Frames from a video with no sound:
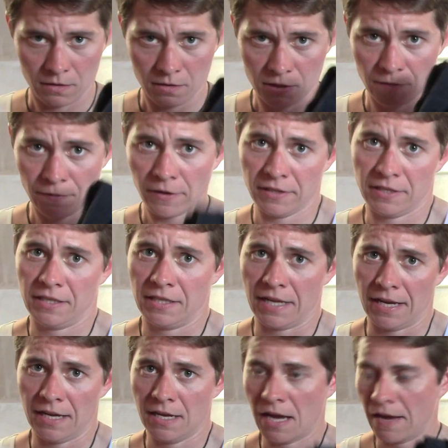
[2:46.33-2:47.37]
Suffice to
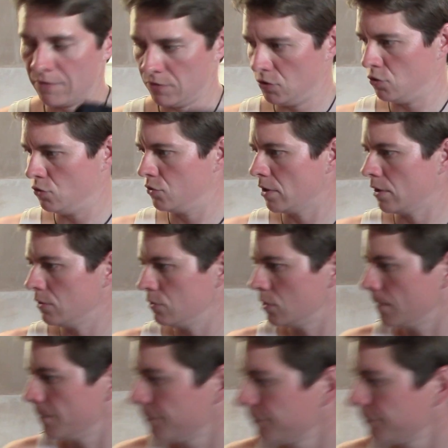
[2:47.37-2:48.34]
say, I haven't used those